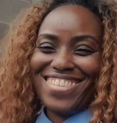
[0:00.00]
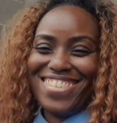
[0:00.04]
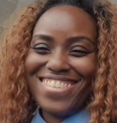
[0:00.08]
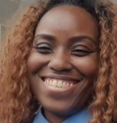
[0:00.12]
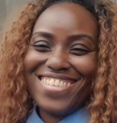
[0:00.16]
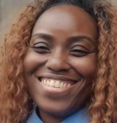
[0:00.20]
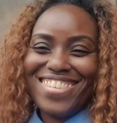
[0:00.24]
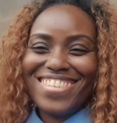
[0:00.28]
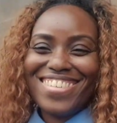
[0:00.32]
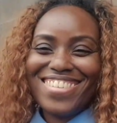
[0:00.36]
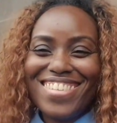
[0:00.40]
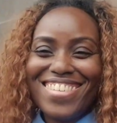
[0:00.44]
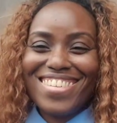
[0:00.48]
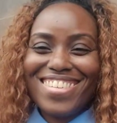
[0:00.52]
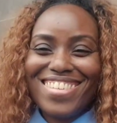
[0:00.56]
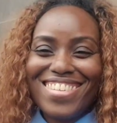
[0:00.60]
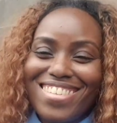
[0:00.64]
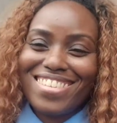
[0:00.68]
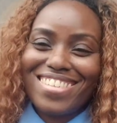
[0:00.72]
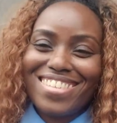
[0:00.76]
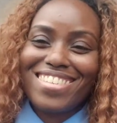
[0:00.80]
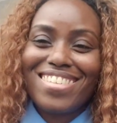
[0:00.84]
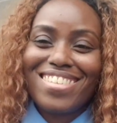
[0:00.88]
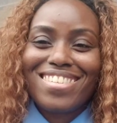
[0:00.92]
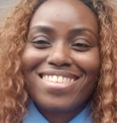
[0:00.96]

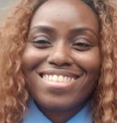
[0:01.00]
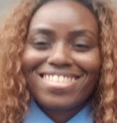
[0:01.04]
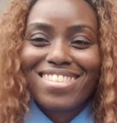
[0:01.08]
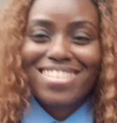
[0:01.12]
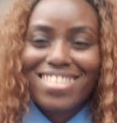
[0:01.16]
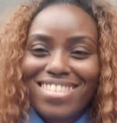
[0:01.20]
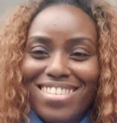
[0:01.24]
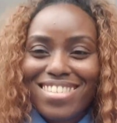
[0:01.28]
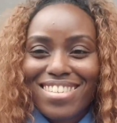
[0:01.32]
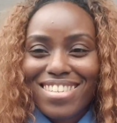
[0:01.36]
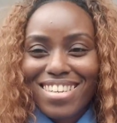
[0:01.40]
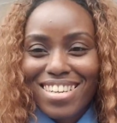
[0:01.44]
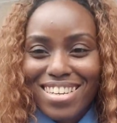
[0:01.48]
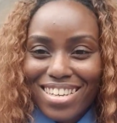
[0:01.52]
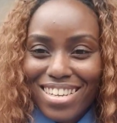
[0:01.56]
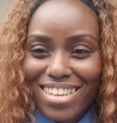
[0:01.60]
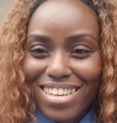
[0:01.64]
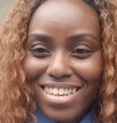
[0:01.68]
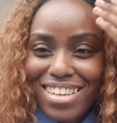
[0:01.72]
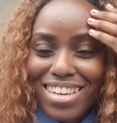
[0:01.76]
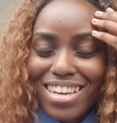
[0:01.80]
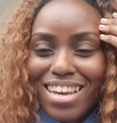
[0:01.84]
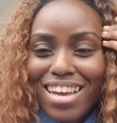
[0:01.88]
Nobody speaks.